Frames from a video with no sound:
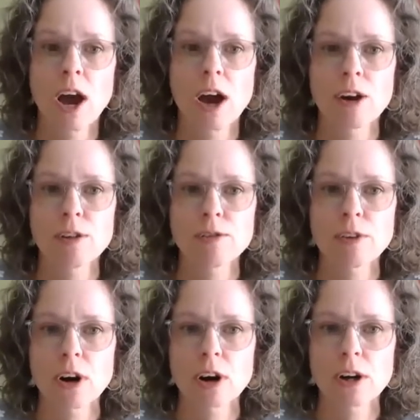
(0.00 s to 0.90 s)
of
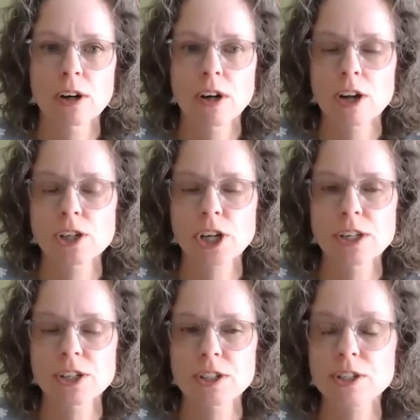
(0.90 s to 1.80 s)
our changes.